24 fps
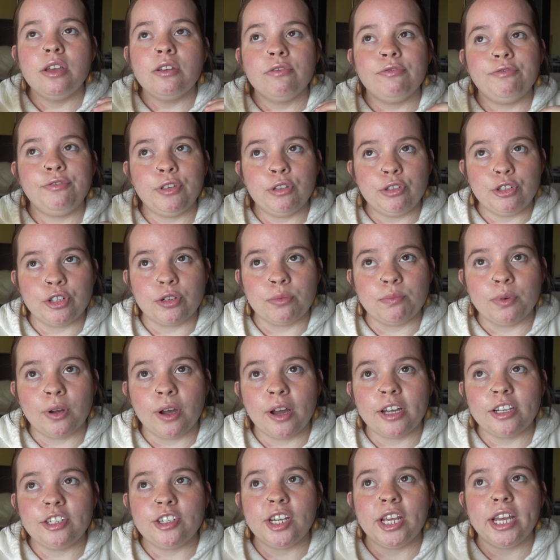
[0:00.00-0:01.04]
future
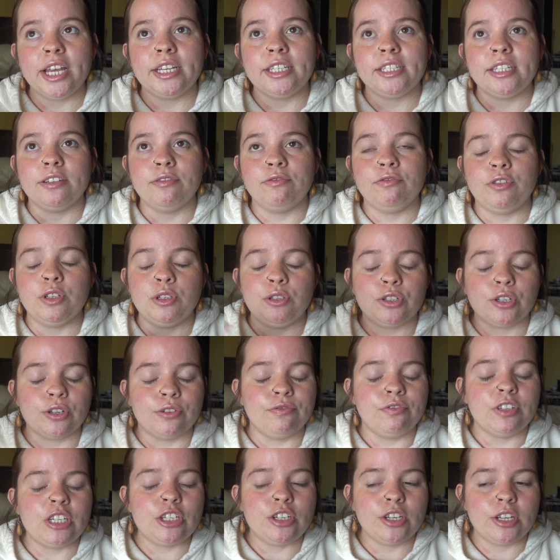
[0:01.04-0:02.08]
projects and future
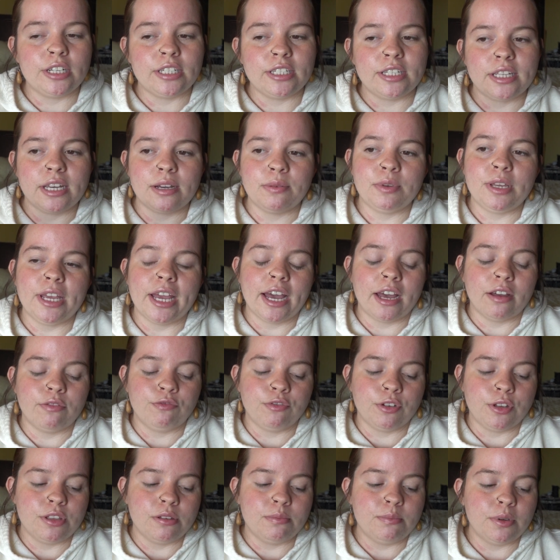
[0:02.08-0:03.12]
visions that we have
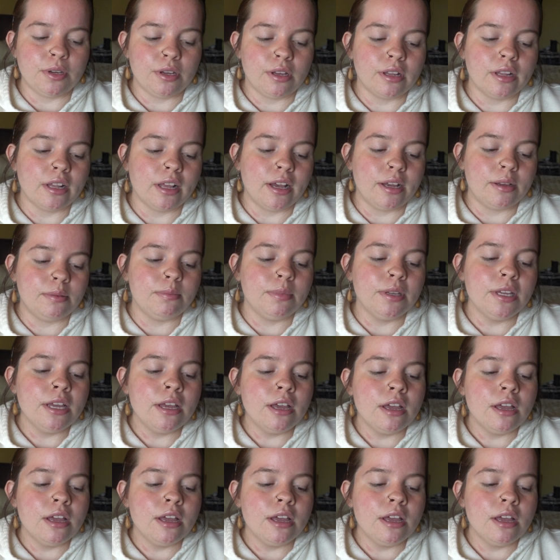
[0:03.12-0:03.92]
for the book club.